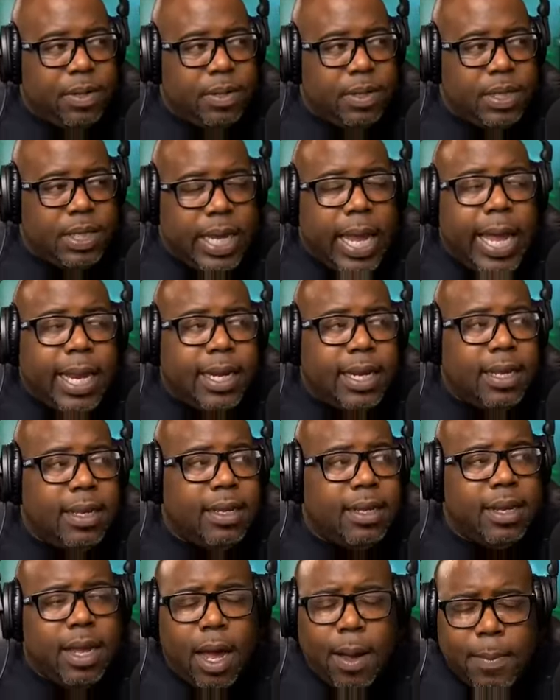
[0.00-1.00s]

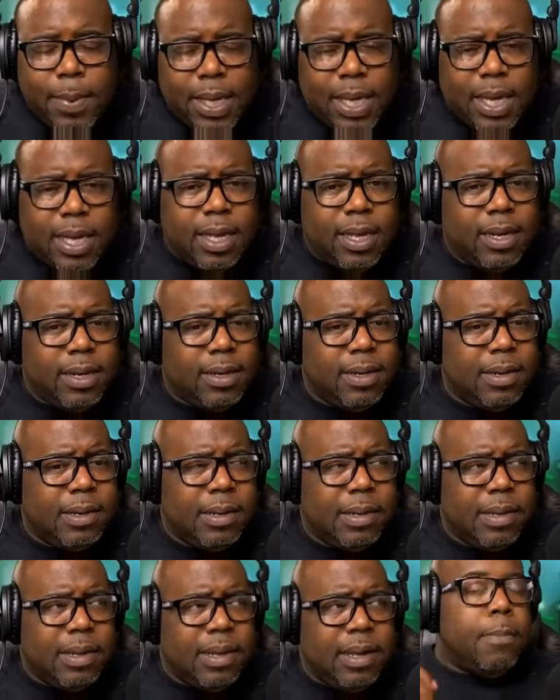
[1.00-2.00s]
Sandy coming
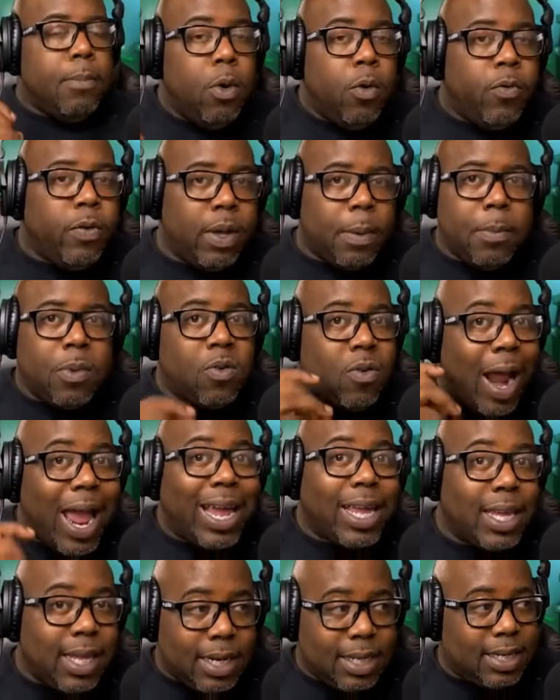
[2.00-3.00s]
in, moving
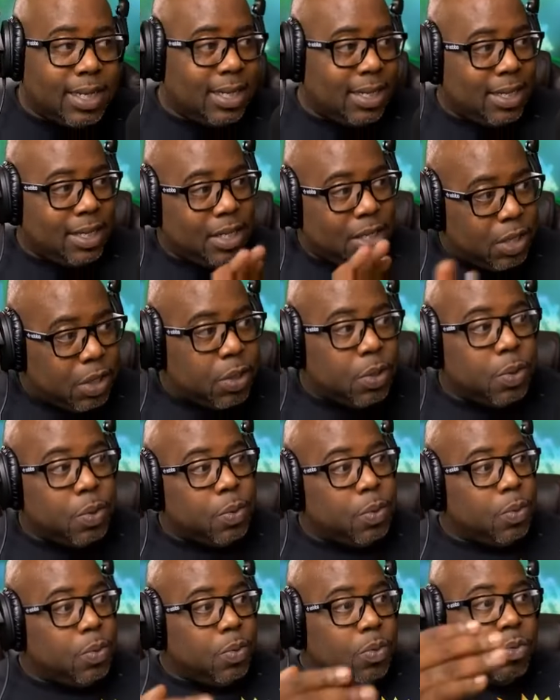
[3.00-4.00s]
miraculously
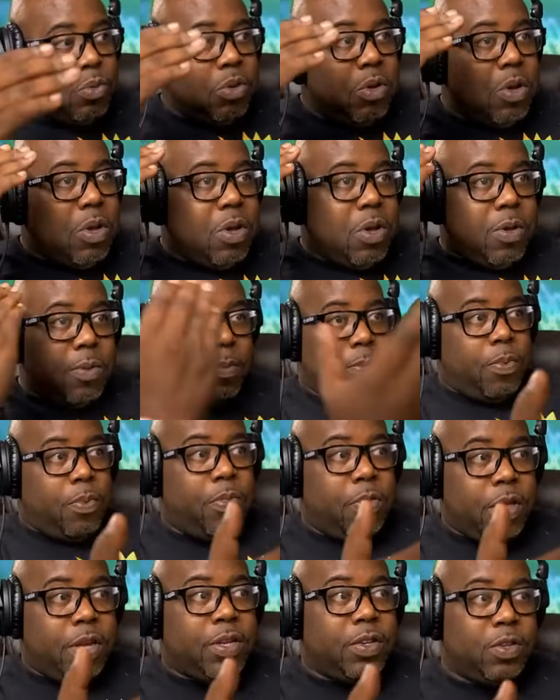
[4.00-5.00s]
to
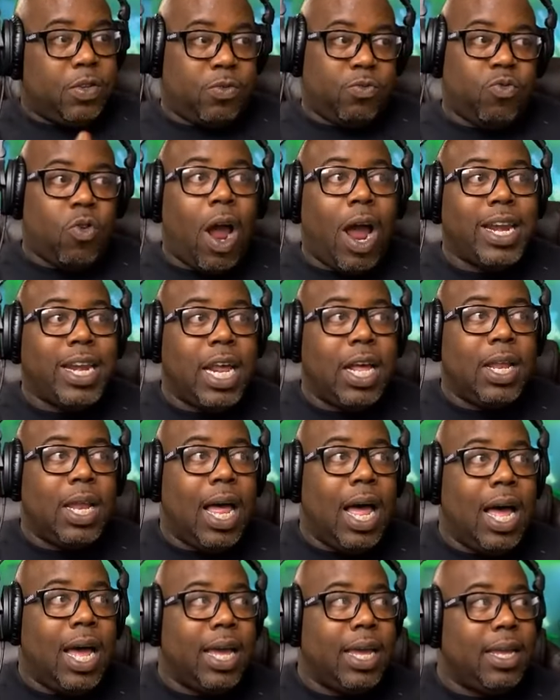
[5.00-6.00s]
this
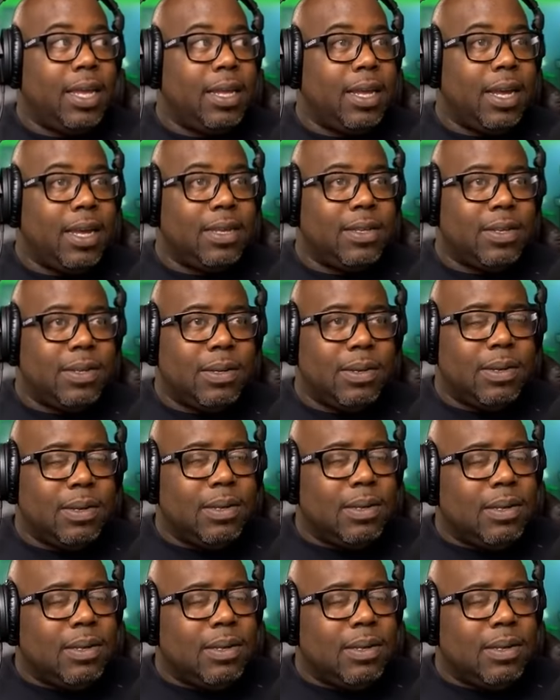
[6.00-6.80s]
Rydell High, guys.